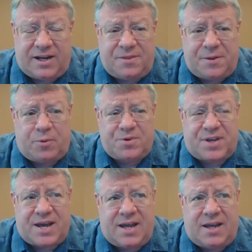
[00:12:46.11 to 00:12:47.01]
And there was
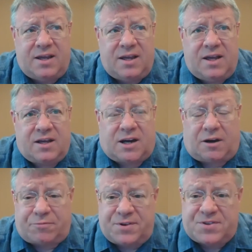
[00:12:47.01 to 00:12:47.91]
a
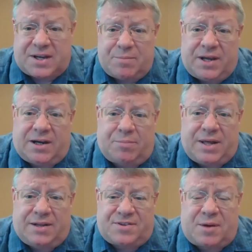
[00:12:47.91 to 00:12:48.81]
conference coming up
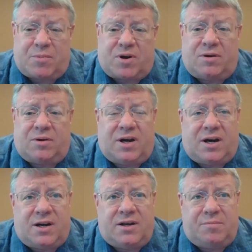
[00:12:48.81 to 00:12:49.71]
that summer
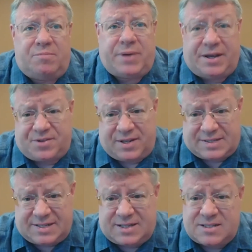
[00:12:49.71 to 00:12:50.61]
on Bayesian
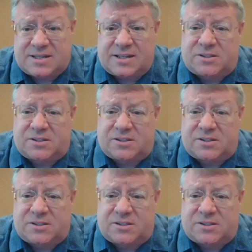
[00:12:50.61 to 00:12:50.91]
statistics.